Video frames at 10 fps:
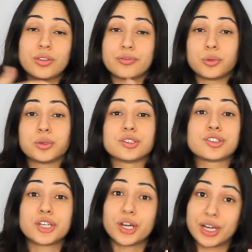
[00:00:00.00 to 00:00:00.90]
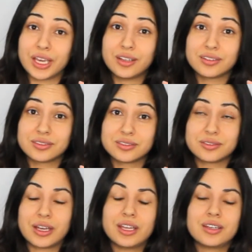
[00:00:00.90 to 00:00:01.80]
The floor is turning,
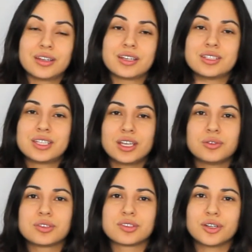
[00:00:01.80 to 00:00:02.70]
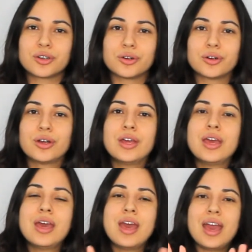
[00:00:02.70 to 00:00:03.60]
right, in a continuous circle,
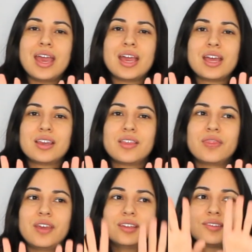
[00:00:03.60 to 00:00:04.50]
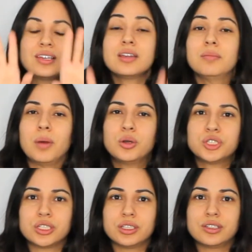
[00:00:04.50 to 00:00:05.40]
and they stand
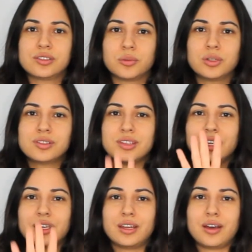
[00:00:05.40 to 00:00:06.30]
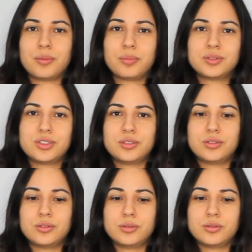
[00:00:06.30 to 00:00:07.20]
motionless. Once they get up
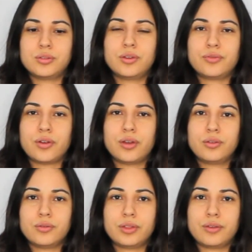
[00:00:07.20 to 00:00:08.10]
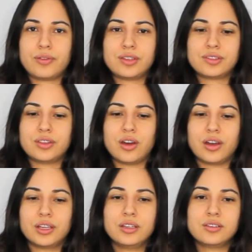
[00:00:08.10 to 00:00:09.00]
to the front, like facing the
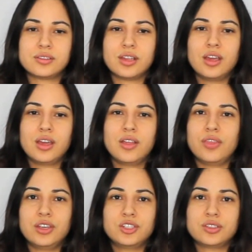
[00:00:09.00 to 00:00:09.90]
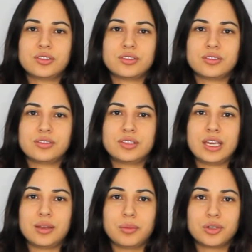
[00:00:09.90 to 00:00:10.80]
audience, they just
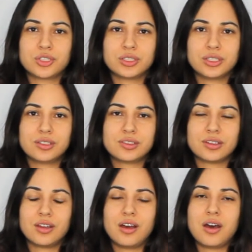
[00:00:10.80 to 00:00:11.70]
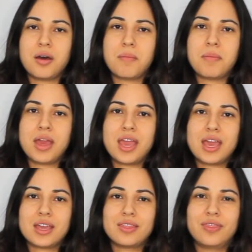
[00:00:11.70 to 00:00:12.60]
stand motionless,
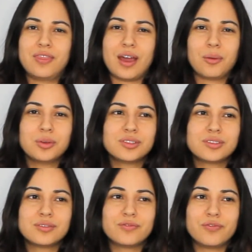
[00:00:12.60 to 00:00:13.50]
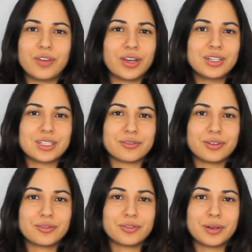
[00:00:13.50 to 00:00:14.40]
and that was very
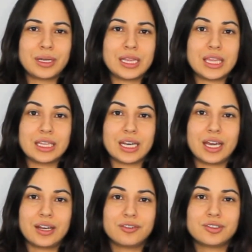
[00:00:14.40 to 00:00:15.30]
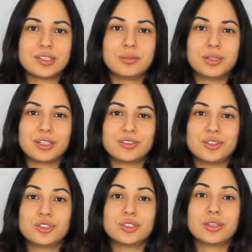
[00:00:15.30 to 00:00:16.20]
different from anything that I'd ever seen, because
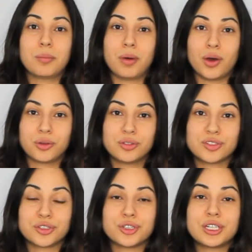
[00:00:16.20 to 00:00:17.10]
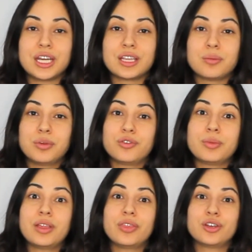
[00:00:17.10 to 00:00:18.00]
usually the models are creating the movement.